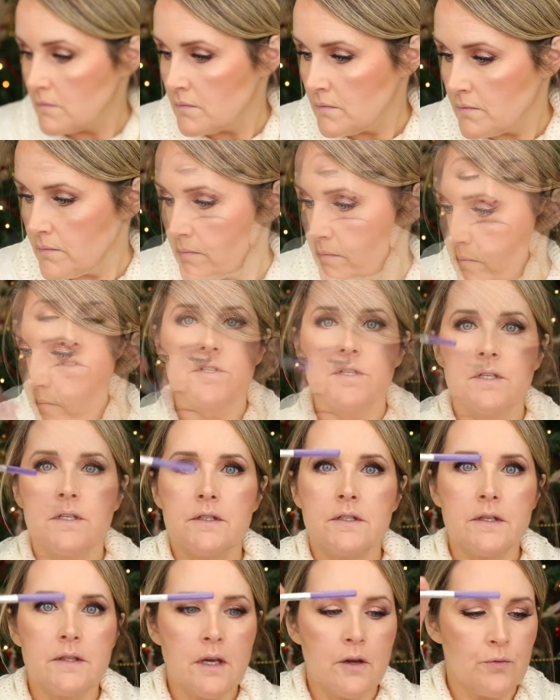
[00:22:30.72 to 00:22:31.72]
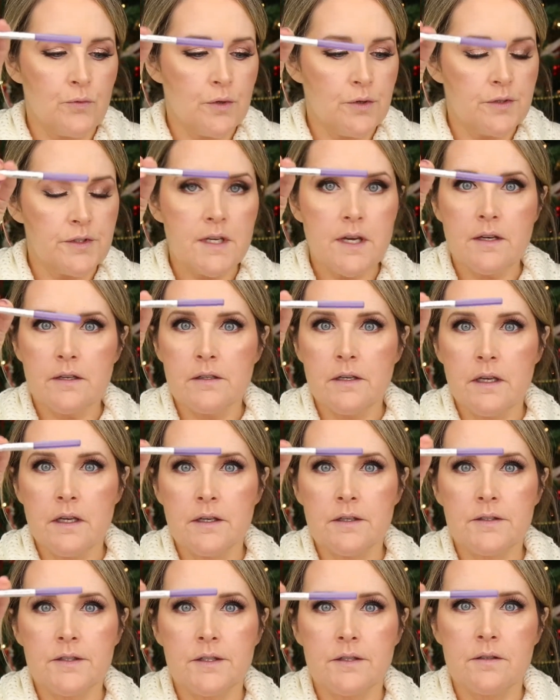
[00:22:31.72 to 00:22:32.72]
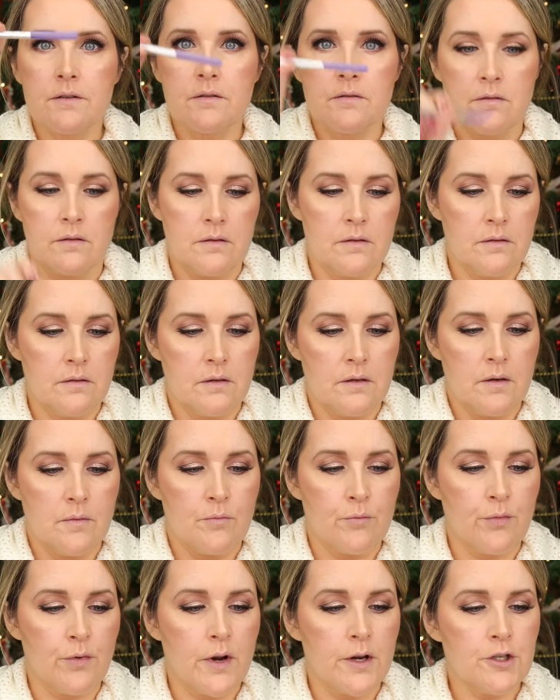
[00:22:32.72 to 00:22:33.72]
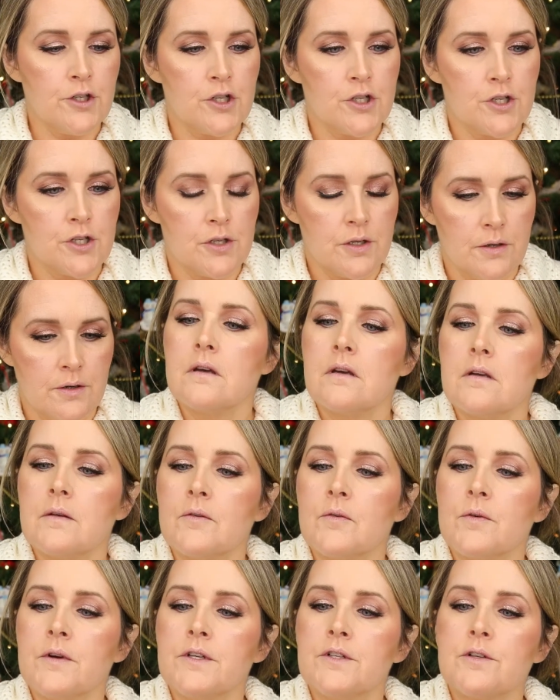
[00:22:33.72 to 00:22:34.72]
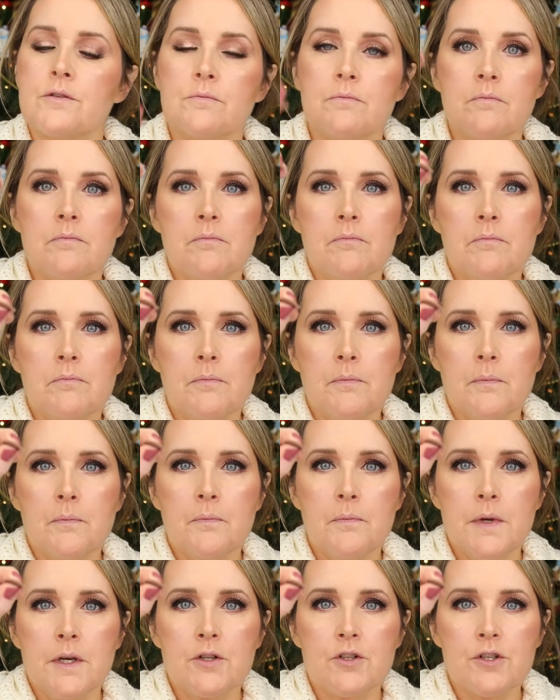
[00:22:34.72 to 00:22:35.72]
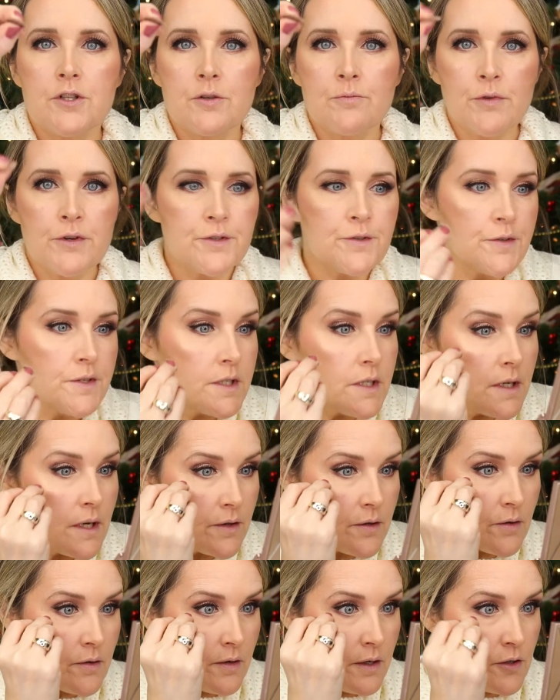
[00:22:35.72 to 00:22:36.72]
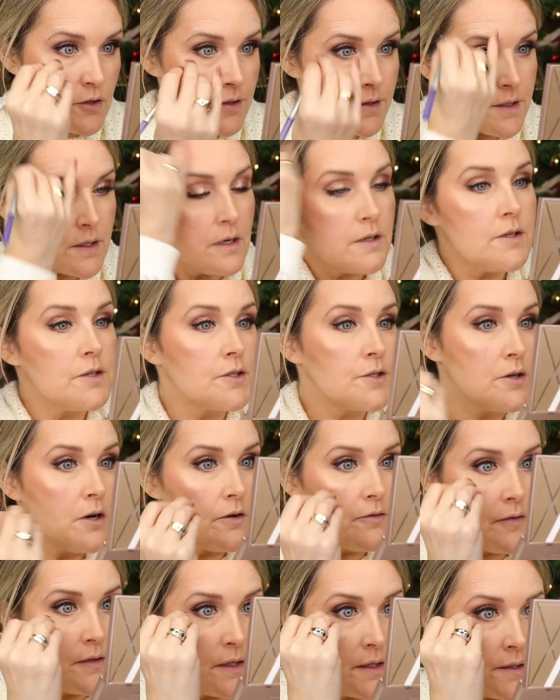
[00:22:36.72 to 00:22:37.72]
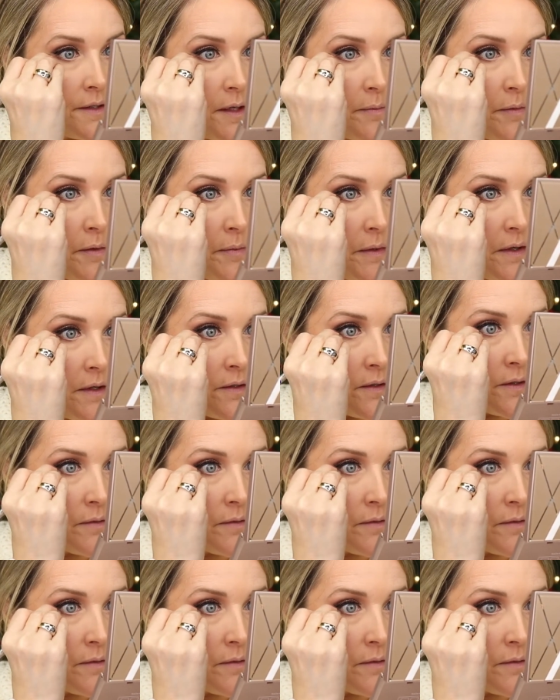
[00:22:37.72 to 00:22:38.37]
And I'm just going to take that Real Techniques brush and I'm going to pinch the bristles together and just kind of soften this up a bit.